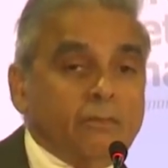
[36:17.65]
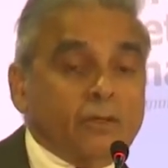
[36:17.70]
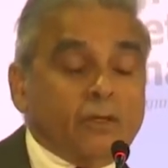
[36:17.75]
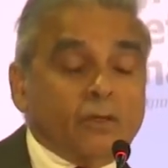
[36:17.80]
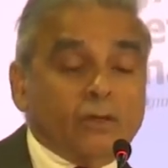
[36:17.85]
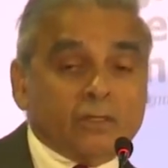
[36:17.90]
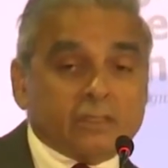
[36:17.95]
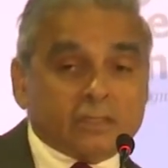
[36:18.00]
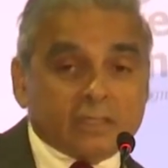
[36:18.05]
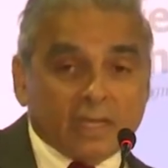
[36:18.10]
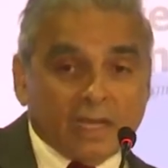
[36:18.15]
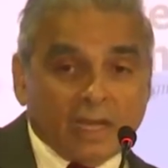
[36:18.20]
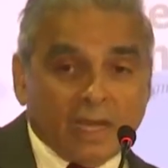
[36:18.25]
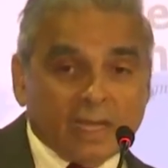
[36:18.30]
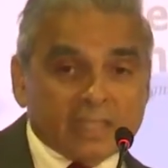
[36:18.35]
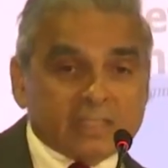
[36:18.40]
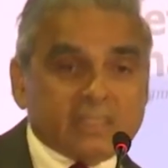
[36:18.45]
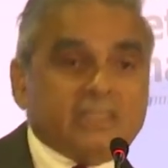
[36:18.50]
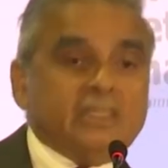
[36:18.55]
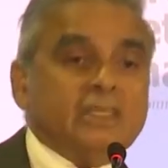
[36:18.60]
because
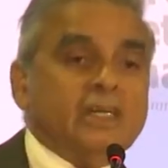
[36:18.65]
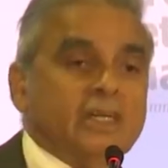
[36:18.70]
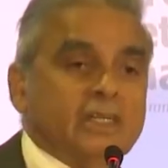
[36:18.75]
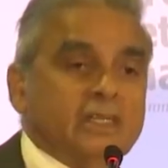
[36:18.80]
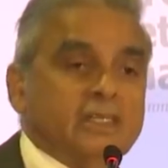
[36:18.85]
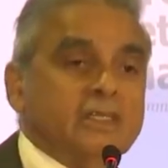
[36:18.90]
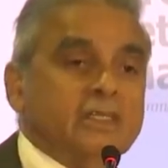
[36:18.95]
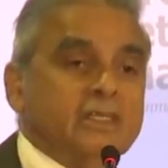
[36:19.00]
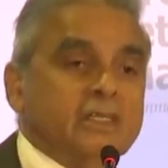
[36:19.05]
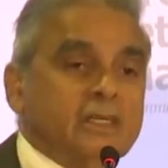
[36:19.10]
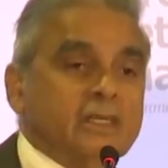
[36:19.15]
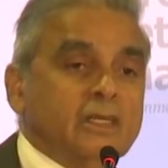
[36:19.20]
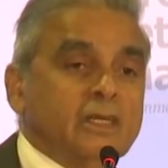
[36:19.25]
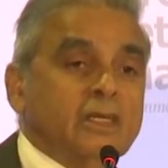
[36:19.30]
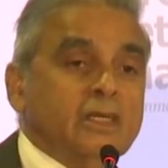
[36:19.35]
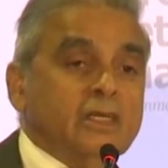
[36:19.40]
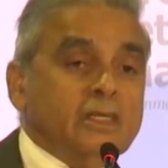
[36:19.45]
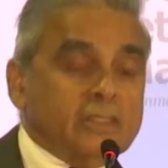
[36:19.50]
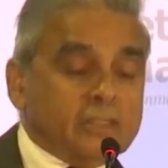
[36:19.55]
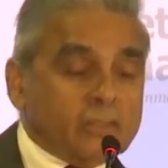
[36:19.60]
ASEAN
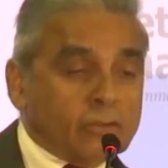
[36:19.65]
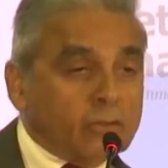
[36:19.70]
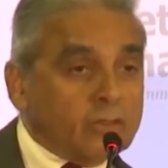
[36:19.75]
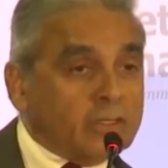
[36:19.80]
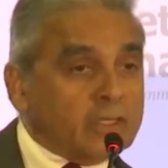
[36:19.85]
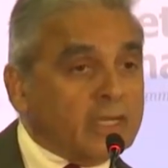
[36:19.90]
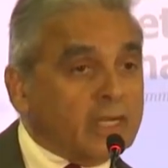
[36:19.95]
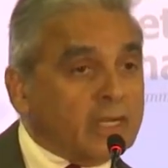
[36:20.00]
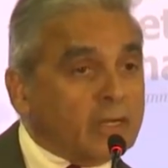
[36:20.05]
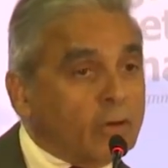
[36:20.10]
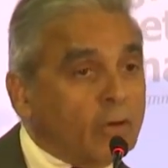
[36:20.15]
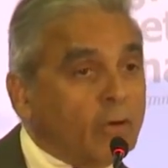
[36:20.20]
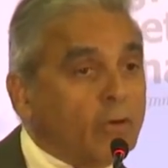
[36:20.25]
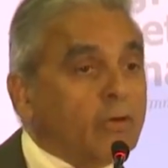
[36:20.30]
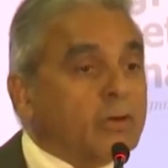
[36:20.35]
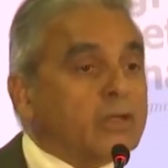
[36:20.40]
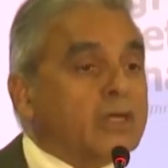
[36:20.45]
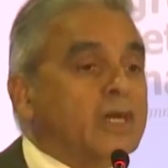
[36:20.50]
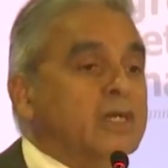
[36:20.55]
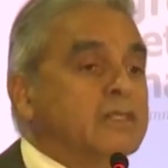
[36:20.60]
is going to get
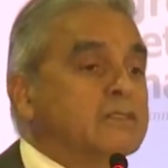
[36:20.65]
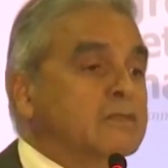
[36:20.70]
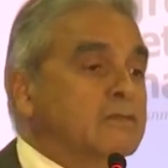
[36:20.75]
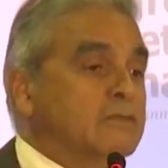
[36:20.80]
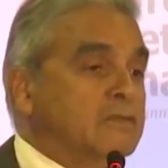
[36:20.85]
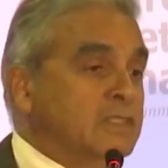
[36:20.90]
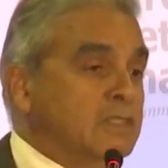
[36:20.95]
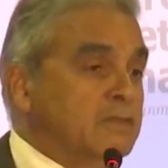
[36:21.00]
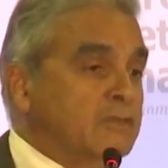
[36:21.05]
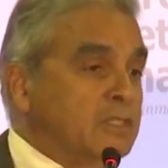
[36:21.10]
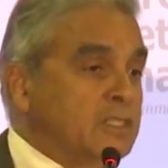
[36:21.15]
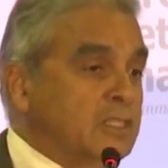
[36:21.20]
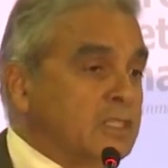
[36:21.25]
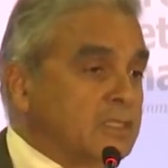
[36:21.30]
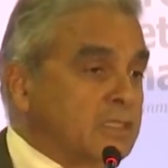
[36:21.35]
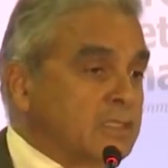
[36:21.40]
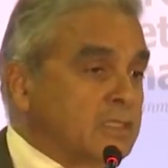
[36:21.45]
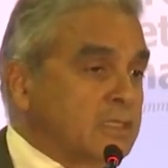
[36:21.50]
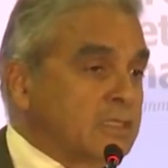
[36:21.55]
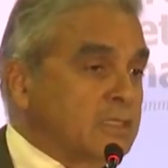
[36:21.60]
all kinds of
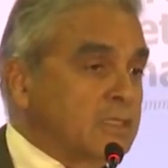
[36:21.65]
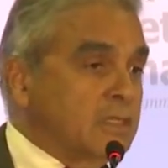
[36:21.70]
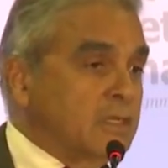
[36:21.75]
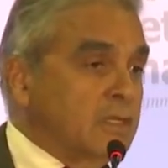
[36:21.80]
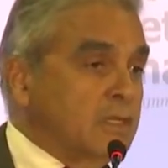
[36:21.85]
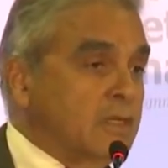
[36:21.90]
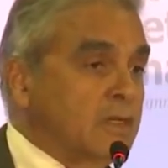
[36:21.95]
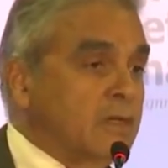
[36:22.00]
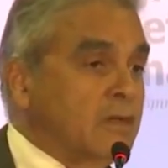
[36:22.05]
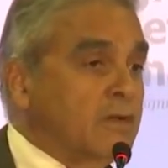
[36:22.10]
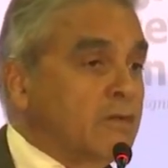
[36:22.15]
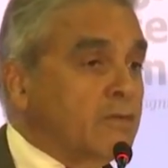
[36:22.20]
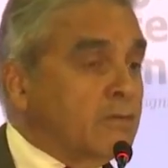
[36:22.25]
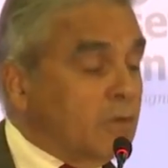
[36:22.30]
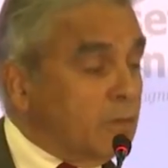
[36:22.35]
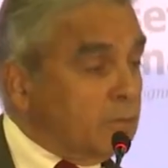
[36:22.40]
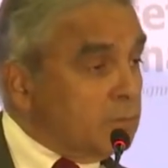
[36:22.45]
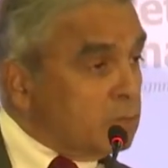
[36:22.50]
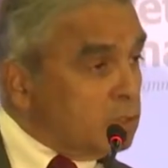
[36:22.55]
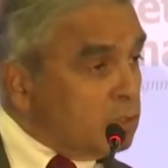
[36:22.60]
dividends
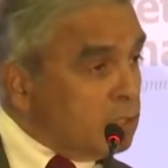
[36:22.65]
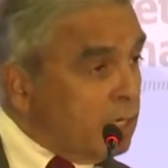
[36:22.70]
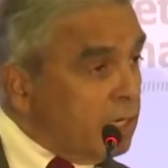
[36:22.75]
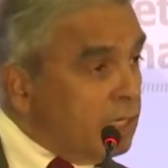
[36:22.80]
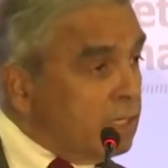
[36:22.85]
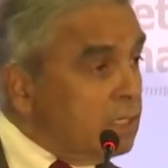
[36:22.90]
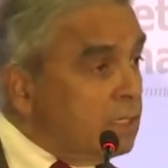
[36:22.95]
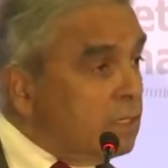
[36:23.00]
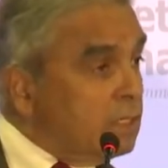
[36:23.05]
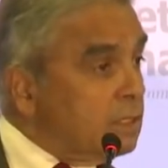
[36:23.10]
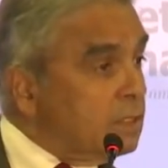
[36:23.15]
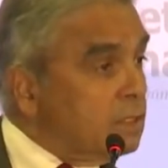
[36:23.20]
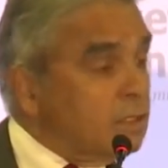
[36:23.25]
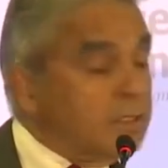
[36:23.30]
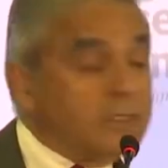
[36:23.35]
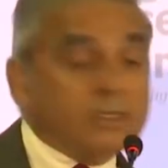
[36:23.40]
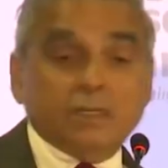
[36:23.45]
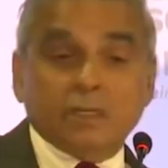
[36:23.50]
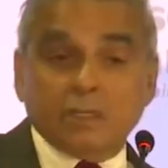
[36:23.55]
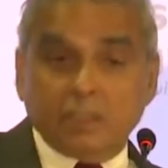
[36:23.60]
from China,
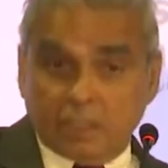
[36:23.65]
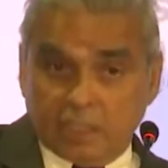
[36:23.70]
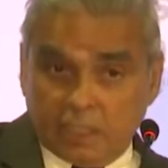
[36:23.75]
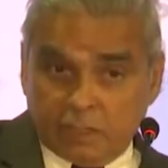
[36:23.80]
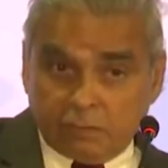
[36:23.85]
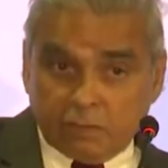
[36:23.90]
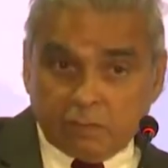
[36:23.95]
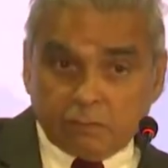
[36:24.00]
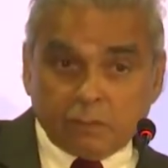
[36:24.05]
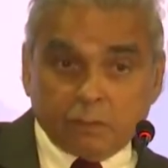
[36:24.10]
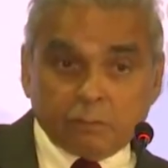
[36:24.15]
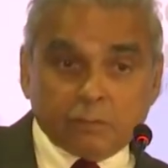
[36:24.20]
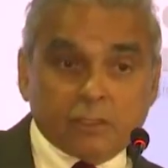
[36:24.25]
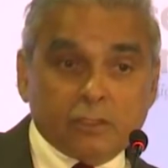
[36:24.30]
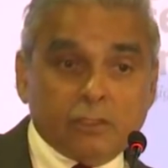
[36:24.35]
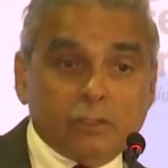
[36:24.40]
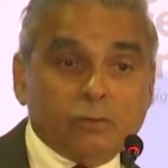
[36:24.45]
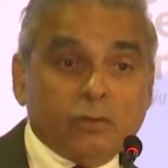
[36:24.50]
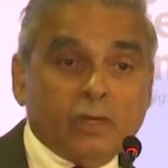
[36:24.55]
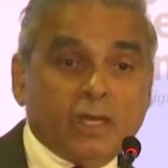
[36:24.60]
even from
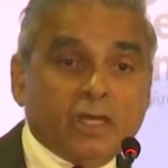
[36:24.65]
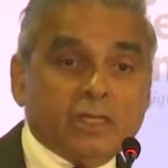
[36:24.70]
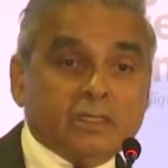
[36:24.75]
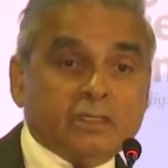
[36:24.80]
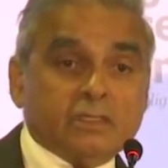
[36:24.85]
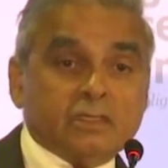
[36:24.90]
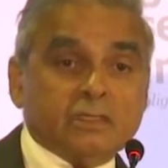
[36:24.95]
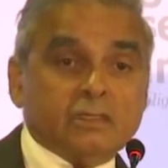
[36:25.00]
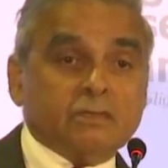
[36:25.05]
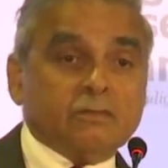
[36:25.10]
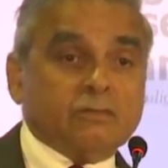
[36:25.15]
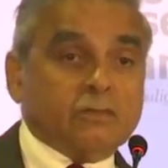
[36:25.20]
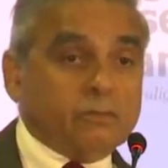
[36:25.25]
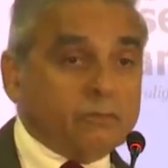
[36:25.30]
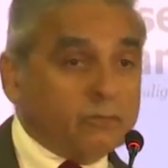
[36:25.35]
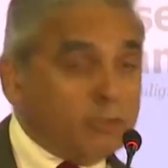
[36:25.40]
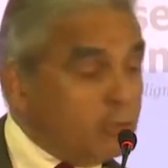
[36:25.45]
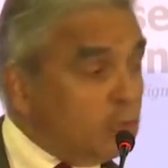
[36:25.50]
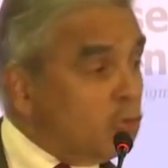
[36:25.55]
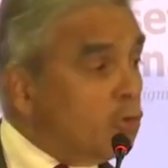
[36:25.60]
the US,
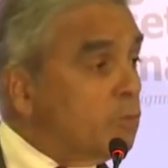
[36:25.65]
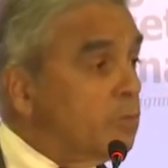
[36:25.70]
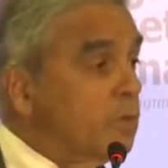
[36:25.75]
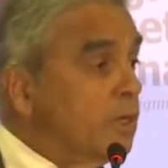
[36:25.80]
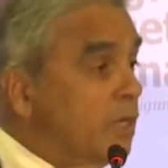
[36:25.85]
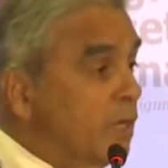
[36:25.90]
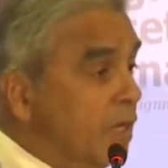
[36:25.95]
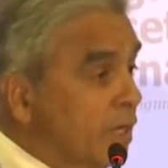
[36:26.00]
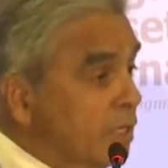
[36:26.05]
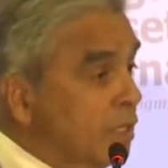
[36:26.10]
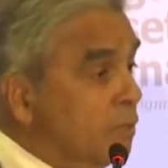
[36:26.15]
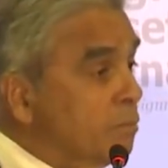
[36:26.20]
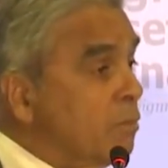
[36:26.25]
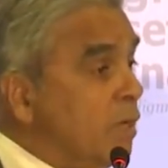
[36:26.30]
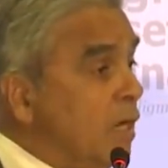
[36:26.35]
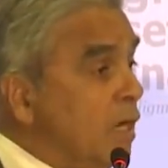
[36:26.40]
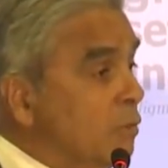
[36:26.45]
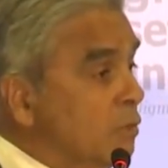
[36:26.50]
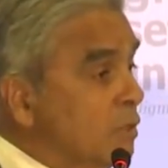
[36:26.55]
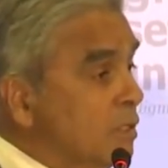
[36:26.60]
from Europe and other
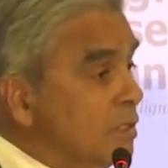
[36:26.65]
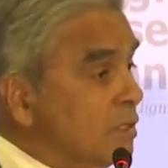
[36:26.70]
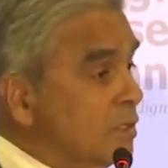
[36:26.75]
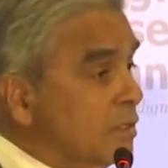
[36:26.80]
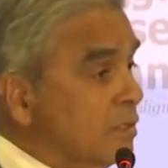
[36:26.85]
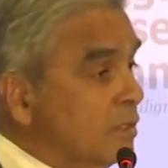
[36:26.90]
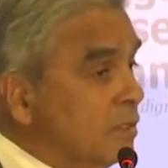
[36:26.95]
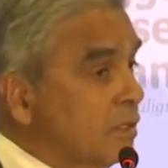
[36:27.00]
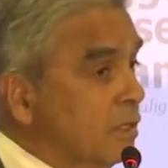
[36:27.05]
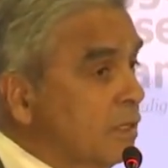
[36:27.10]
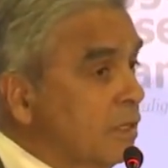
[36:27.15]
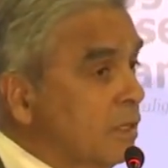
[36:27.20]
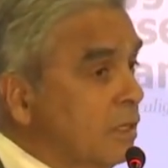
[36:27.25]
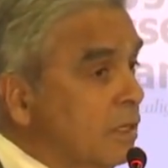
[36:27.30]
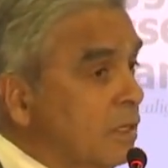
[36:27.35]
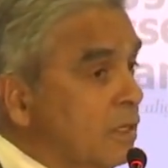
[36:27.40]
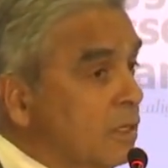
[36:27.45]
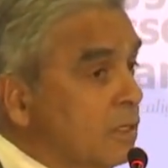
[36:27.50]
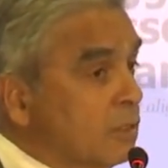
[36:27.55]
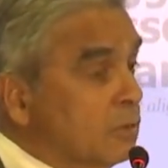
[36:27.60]
powers.
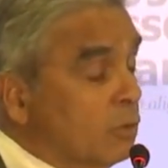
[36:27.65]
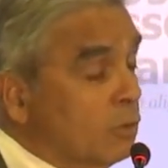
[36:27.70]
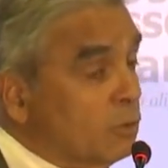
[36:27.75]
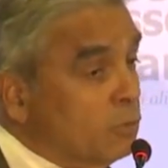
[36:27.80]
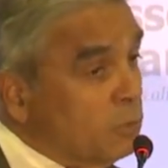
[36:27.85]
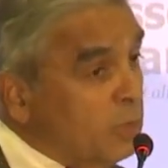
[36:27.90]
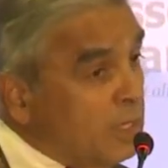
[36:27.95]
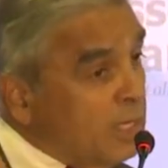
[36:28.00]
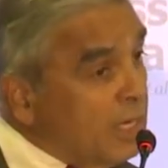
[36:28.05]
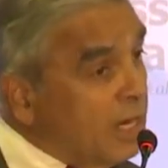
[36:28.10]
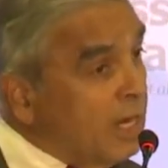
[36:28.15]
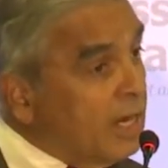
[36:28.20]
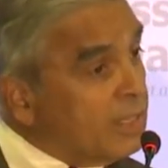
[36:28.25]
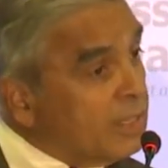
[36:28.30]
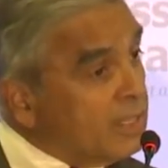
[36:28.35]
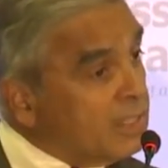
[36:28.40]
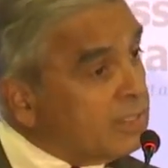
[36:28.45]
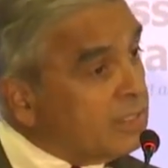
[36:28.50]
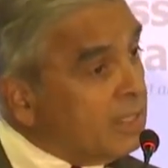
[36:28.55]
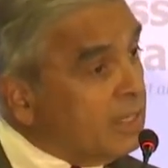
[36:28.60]
So we are
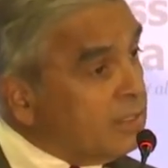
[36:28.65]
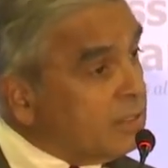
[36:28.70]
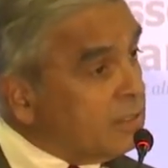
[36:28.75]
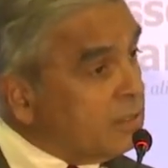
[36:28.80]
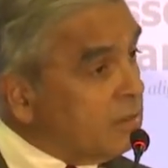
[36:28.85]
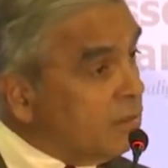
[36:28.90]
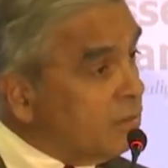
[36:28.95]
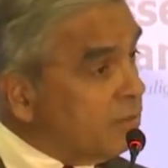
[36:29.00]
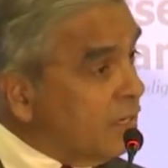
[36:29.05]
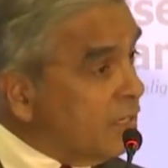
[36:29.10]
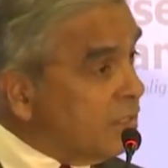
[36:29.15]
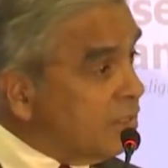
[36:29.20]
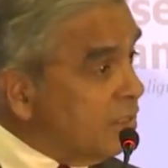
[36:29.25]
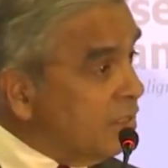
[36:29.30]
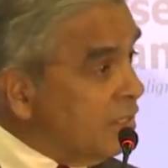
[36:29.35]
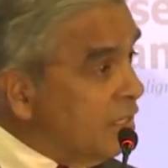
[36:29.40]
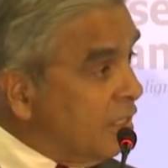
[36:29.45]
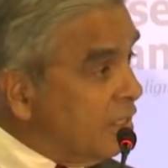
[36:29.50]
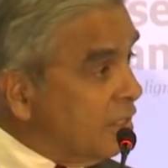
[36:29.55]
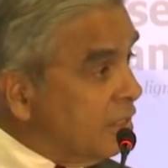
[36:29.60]
the center of
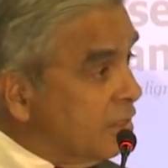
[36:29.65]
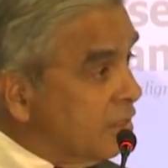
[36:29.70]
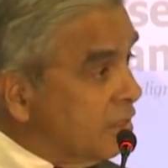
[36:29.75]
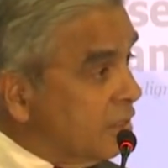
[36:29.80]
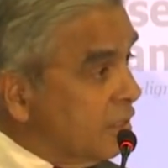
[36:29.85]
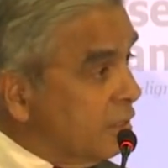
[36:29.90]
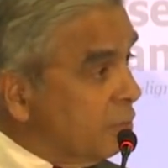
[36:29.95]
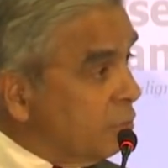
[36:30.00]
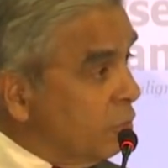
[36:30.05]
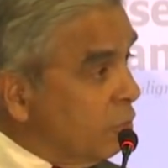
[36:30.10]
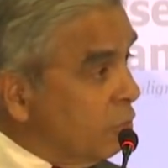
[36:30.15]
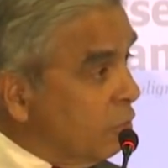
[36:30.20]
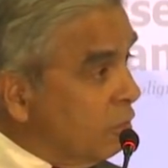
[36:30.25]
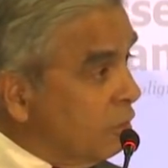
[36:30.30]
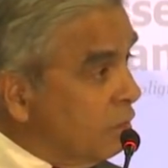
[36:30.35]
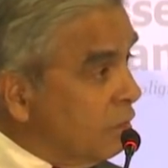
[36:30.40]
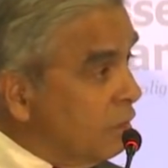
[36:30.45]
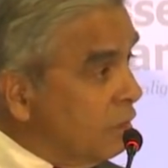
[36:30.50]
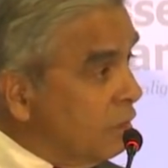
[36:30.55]
ASEAN, Singapore.